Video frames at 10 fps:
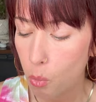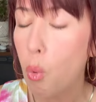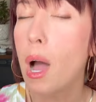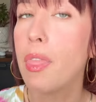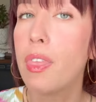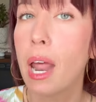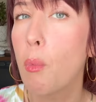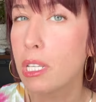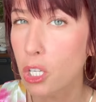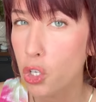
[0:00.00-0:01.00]
one that I
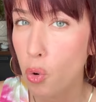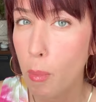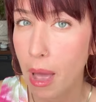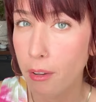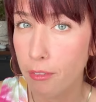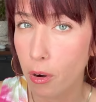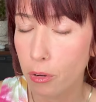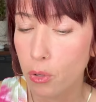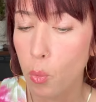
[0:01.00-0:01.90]
wasn't sure about at first.